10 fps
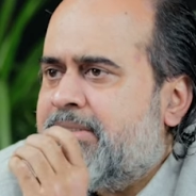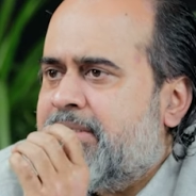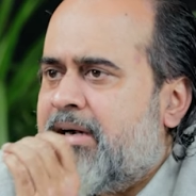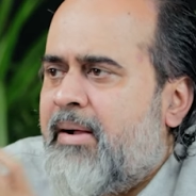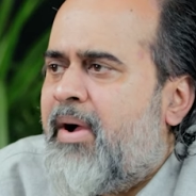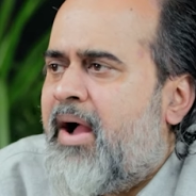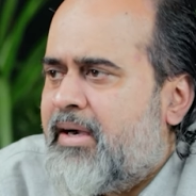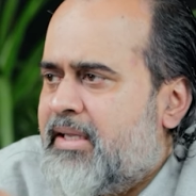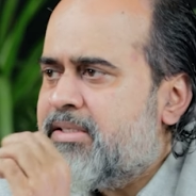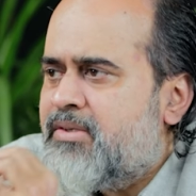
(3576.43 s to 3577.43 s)
drama
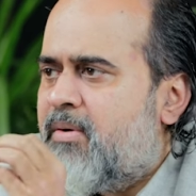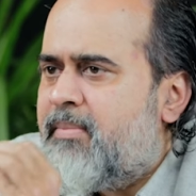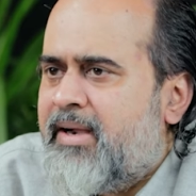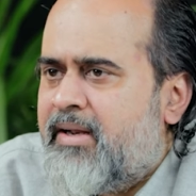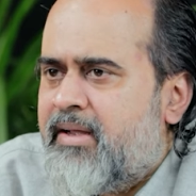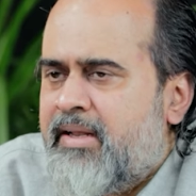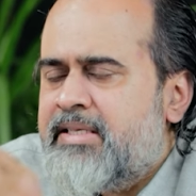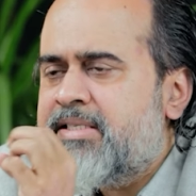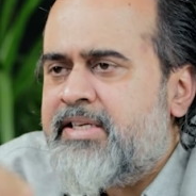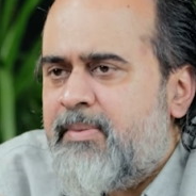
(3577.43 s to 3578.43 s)
does not matter,
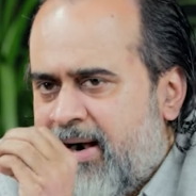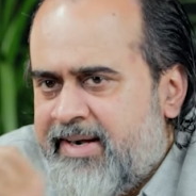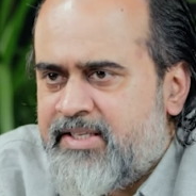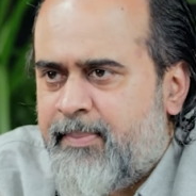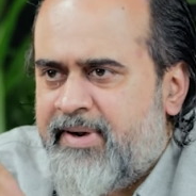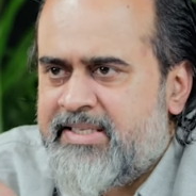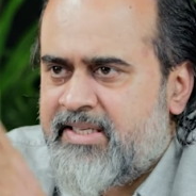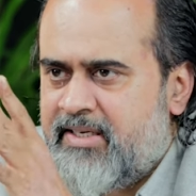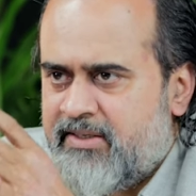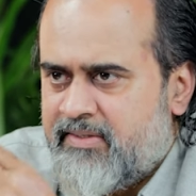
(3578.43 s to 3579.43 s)
he still participates
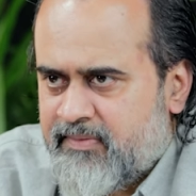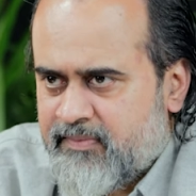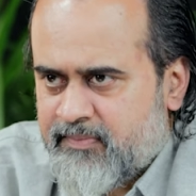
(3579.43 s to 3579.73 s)
in it.